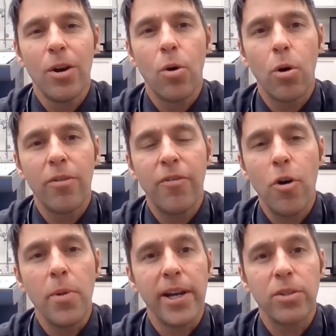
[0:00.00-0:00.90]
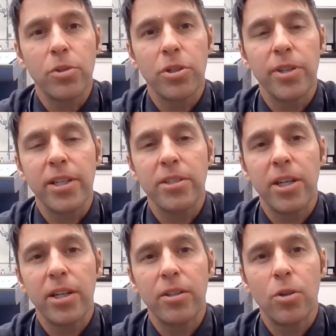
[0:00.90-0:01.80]
or fomites, which are things
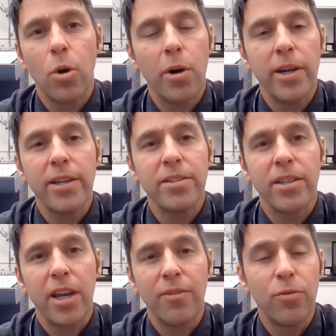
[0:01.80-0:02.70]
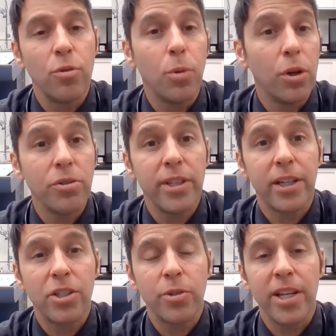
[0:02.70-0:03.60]
like toys and food bowls that
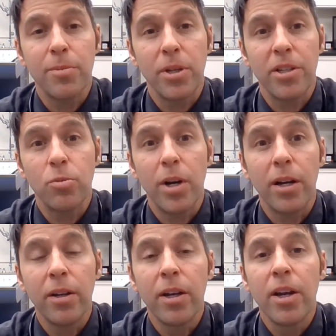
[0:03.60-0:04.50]
could transmit it as well.